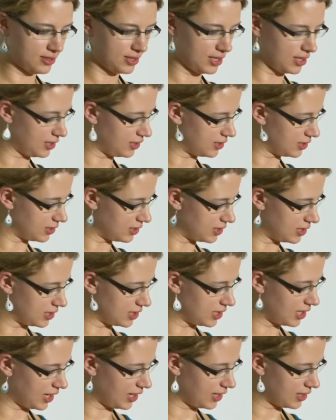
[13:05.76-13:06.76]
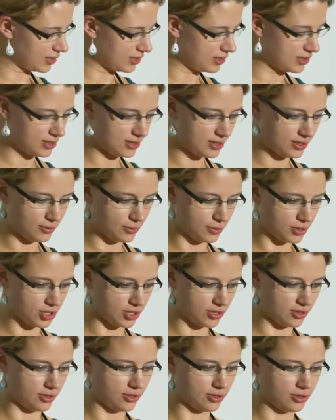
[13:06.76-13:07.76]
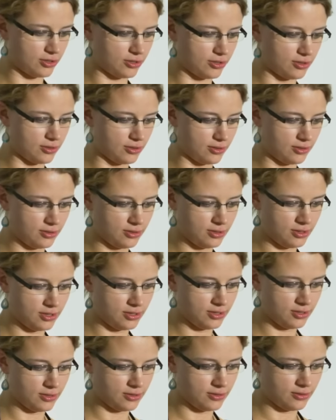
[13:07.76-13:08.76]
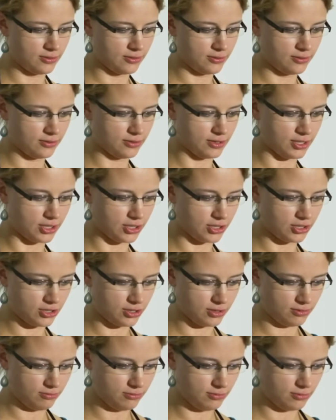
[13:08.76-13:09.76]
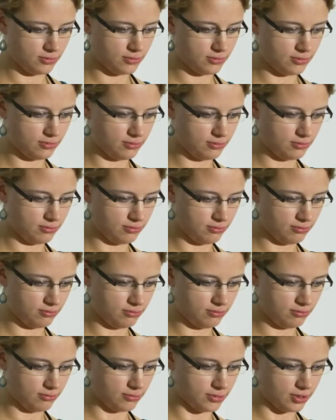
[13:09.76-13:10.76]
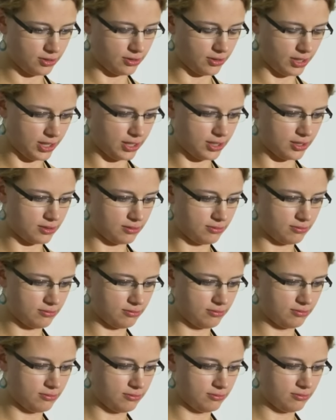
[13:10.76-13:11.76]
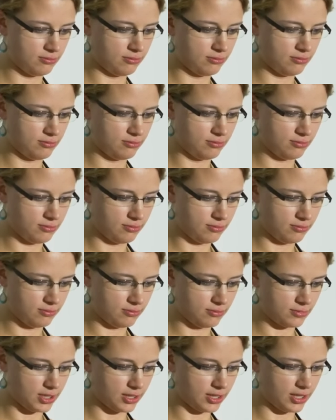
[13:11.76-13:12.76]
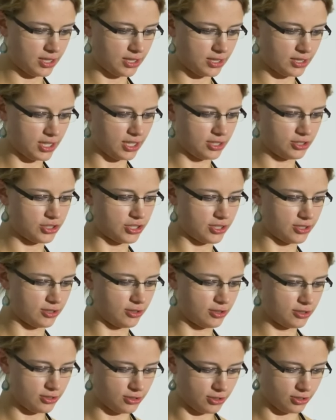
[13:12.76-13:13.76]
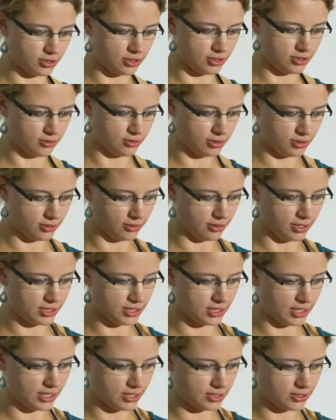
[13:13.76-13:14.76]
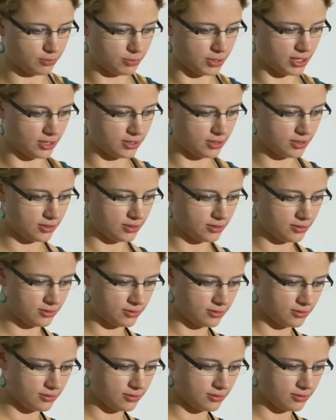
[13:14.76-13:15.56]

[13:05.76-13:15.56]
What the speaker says: Tell it the text, which is also function. Oh, I think IntelliJ is also not used to this less space.